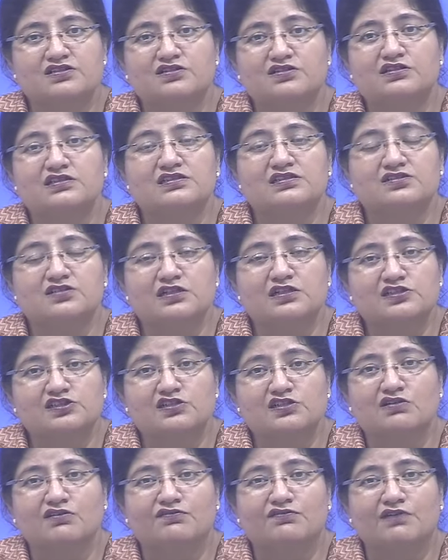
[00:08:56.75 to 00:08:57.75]

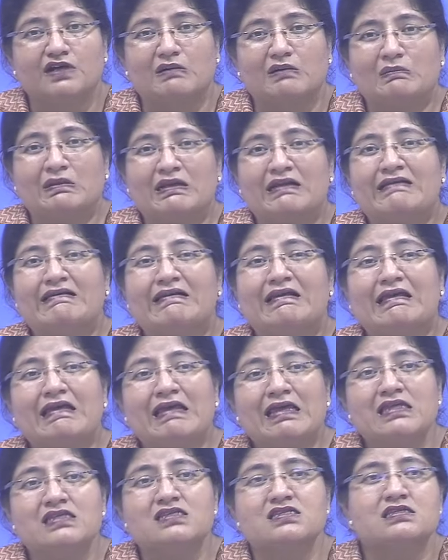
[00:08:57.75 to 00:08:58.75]
destruction of farmland
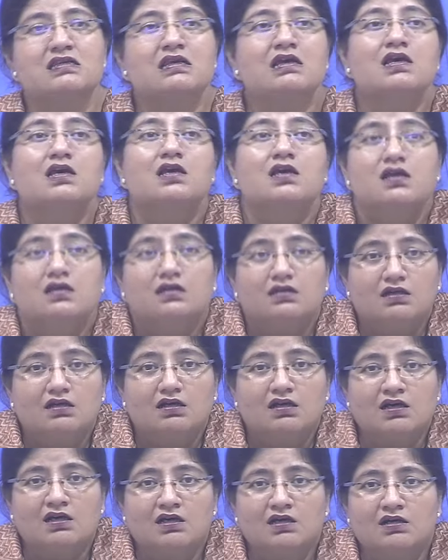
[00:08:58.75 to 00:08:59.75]
is
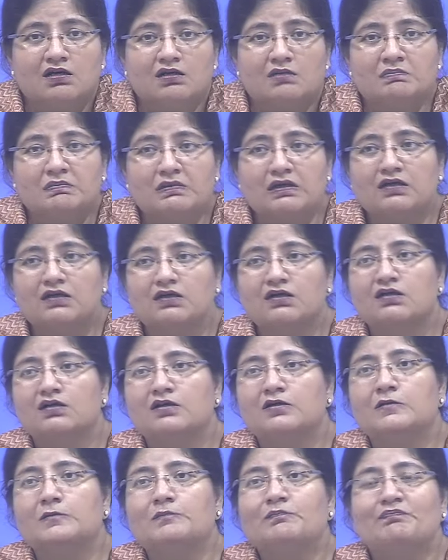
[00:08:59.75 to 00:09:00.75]

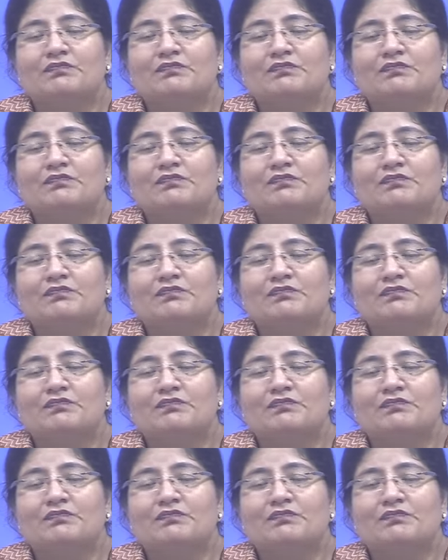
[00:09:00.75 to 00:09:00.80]
a